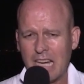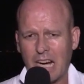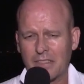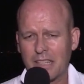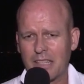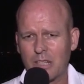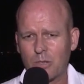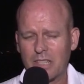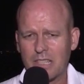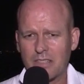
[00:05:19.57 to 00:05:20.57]
I think, you
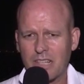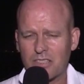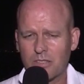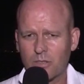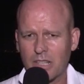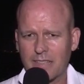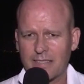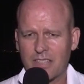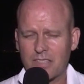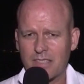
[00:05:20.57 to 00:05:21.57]
know, the international
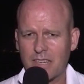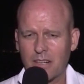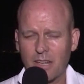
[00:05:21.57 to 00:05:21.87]
organizations here,